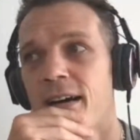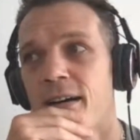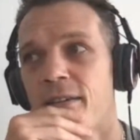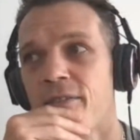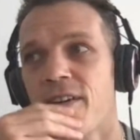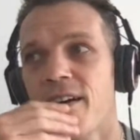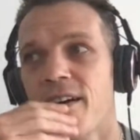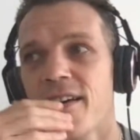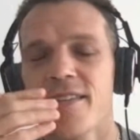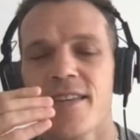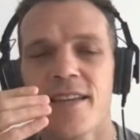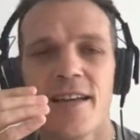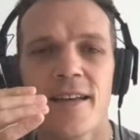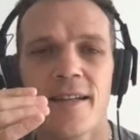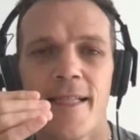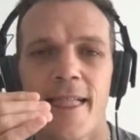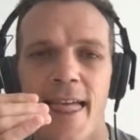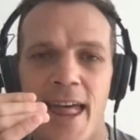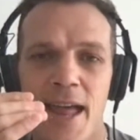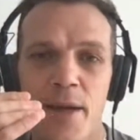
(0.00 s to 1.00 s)
if i
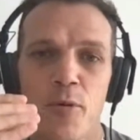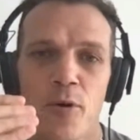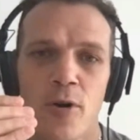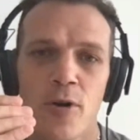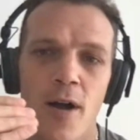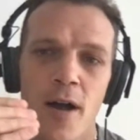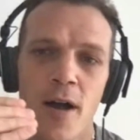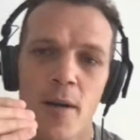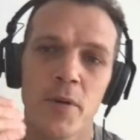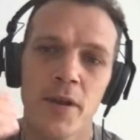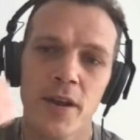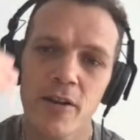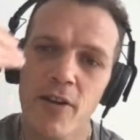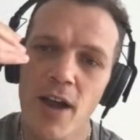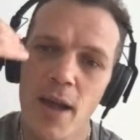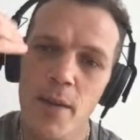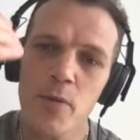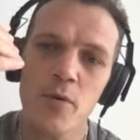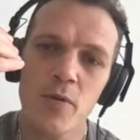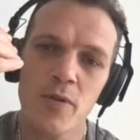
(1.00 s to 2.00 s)
say hey bro i'm going to
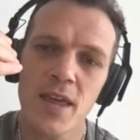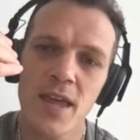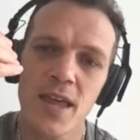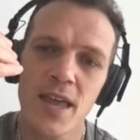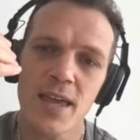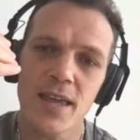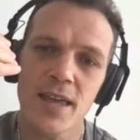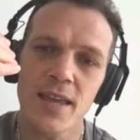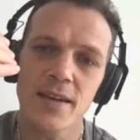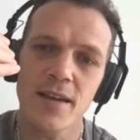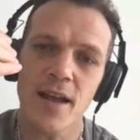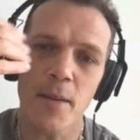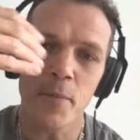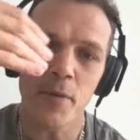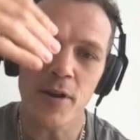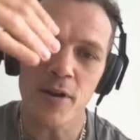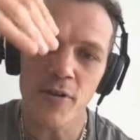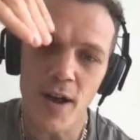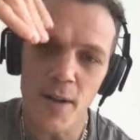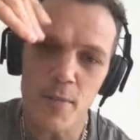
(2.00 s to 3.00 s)
grab you in the head i'm
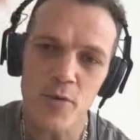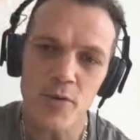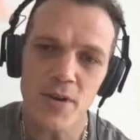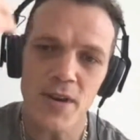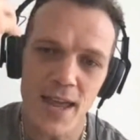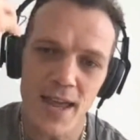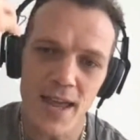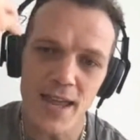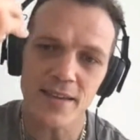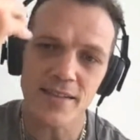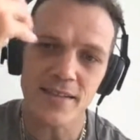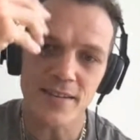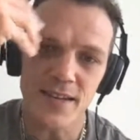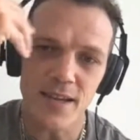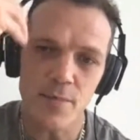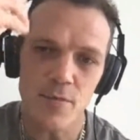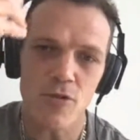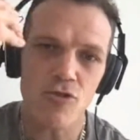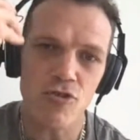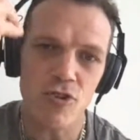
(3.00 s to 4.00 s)
going to grab your neck to
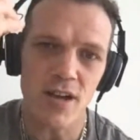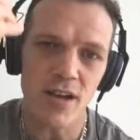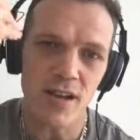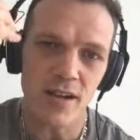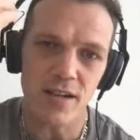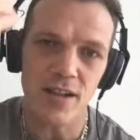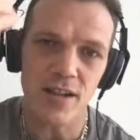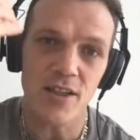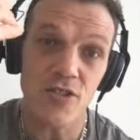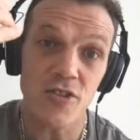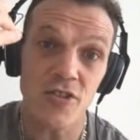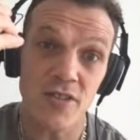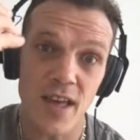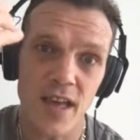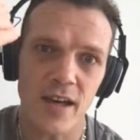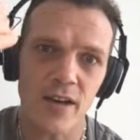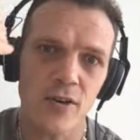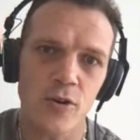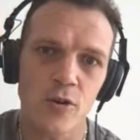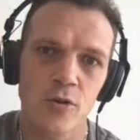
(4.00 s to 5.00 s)
demonstrate clench is
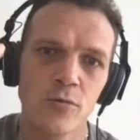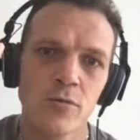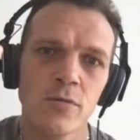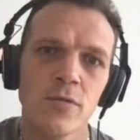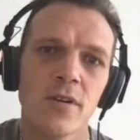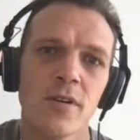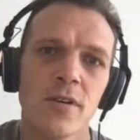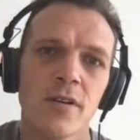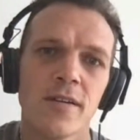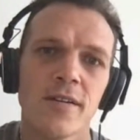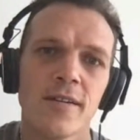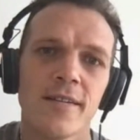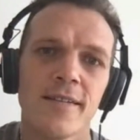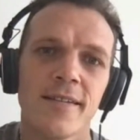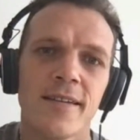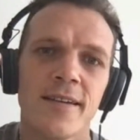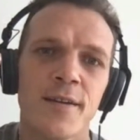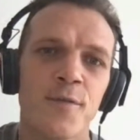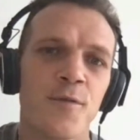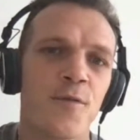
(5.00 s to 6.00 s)
that cool
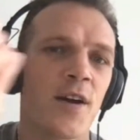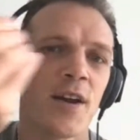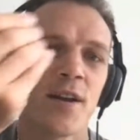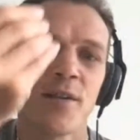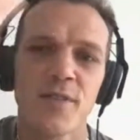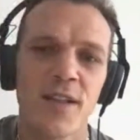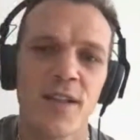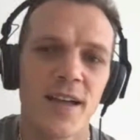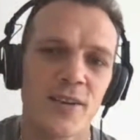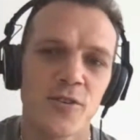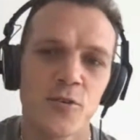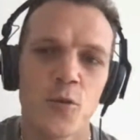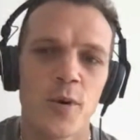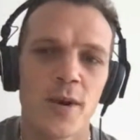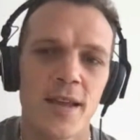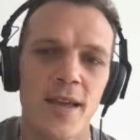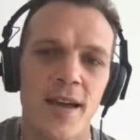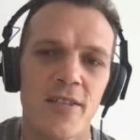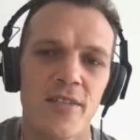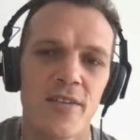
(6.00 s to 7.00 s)
in front of like
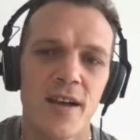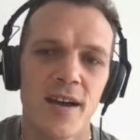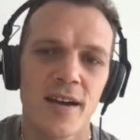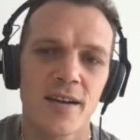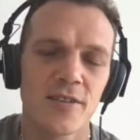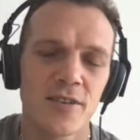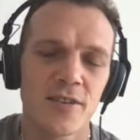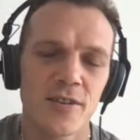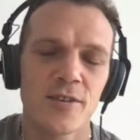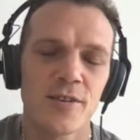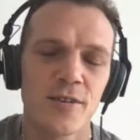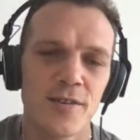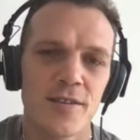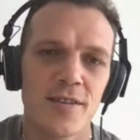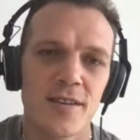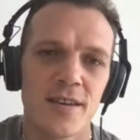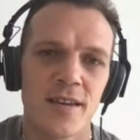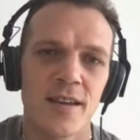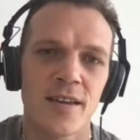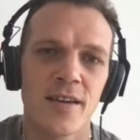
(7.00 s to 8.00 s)
20 other young
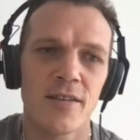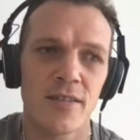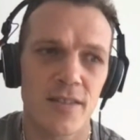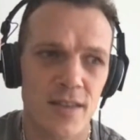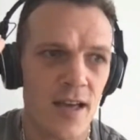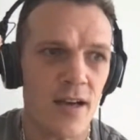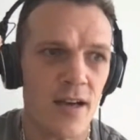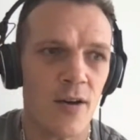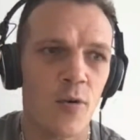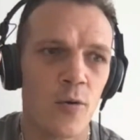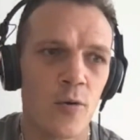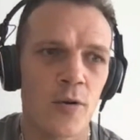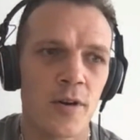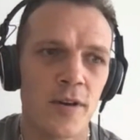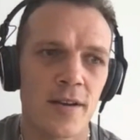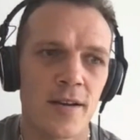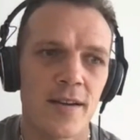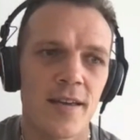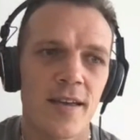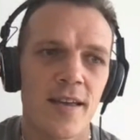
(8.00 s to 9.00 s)
dudes. And he goes, Yeah, all
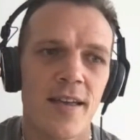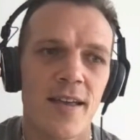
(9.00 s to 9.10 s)
good.